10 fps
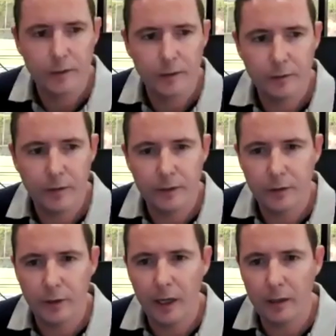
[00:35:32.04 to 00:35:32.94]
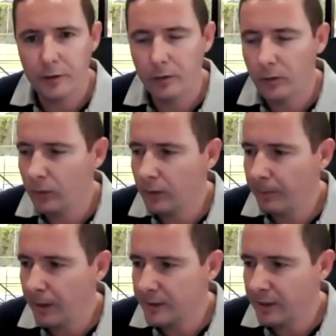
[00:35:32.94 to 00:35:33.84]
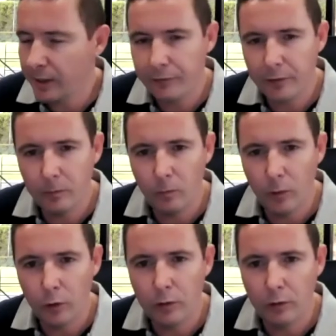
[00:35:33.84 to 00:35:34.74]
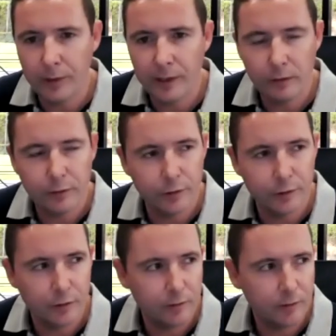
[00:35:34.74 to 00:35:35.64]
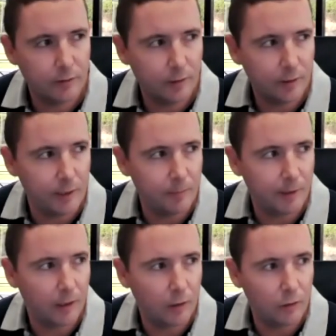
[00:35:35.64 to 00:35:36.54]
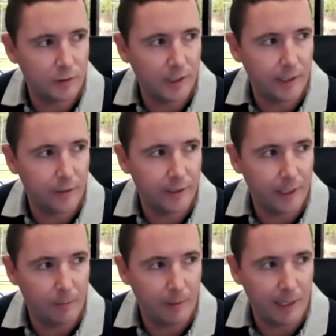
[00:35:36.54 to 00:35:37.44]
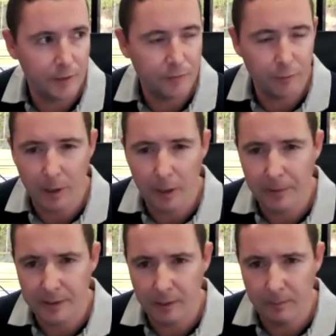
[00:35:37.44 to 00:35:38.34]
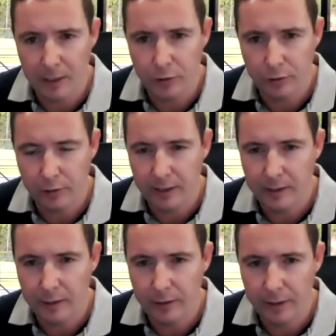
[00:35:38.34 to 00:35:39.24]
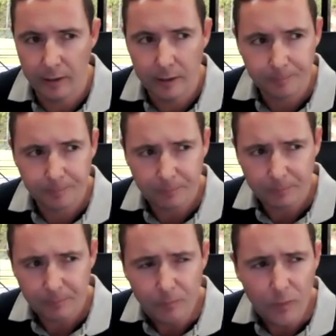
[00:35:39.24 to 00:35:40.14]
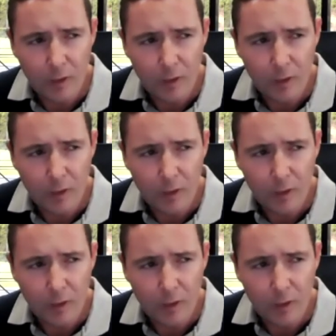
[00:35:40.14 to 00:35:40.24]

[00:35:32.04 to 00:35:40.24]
so. is great. So, so aside from local realtors keeping a close eye on the MLS for properties that match your criteria, Mm-hmm.